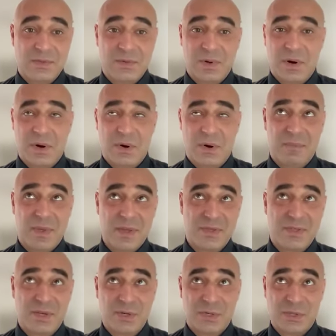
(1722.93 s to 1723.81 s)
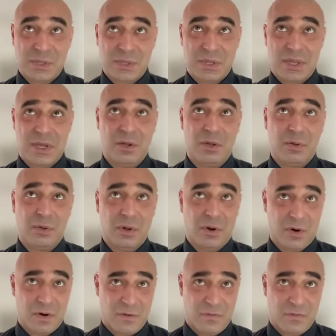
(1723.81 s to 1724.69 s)
They're essentially
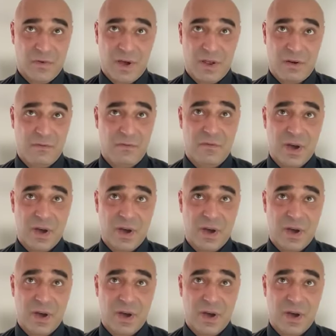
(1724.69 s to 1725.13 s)
glorified